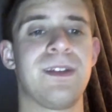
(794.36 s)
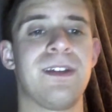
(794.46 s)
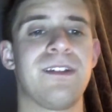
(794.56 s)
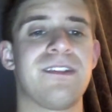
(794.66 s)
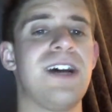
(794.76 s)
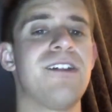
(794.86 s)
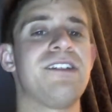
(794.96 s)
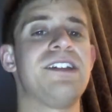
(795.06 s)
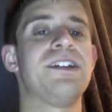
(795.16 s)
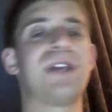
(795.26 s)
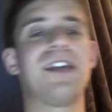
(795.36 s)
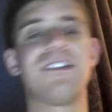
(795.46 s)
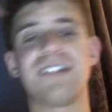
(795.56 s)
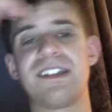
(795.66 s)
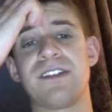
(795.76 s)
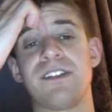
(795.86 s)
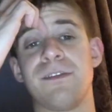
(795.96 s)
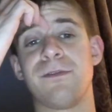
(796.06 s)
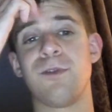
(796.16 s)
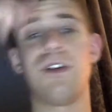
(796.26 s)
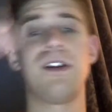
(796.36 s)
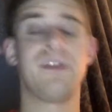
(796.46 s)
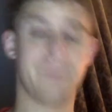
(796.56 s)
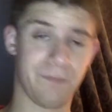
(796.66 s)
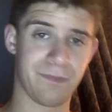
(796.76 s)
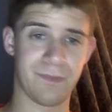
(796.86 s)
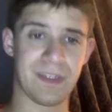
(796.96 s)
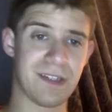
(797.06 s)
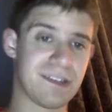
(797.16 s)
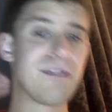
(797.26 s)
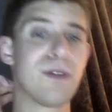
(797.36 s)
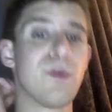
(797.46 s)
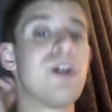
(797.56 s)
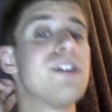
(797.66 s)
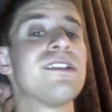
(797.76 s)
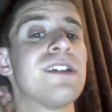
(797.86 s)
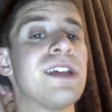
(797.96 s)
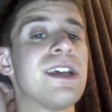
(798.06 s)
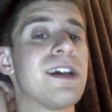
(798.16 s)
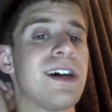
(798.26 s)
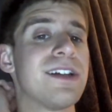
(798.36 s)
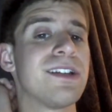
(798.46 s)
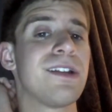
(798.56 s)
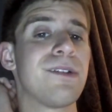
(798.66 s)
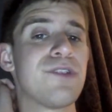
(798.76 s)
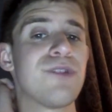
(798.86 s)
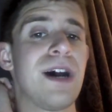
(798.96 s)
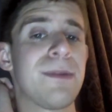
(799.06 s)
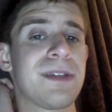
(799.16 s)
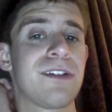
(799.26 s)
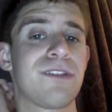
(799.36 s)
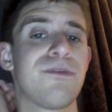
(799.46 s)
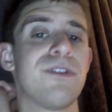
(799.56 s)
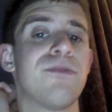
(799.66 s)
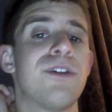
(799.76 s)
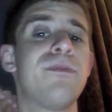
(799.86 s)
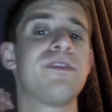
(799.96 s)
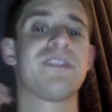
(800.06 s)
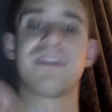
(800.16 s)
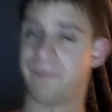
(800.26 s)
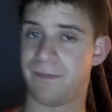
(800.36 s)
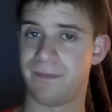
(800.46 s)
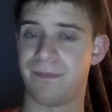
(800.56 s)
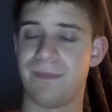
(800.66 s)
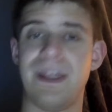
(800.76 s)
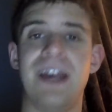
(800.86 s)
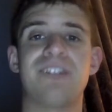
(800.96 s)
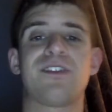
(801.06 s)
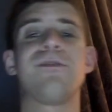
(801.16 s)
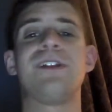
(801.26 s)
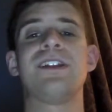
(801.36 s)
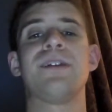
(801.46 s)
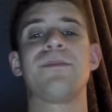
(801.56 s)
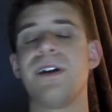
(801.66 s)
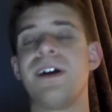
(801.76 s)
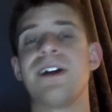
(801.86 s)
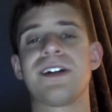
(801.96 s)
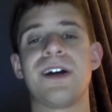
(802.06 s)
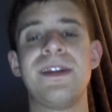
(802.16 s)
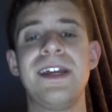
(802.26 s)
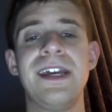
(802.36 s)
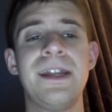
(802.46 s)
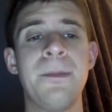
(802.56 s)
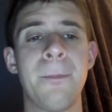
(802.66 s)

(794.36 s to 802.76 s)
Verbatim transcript: Styles end up getting sent out to the floor. Xavier Woods uh, delivered a drop kick through the ropes as Kofi ended up uh, coming in.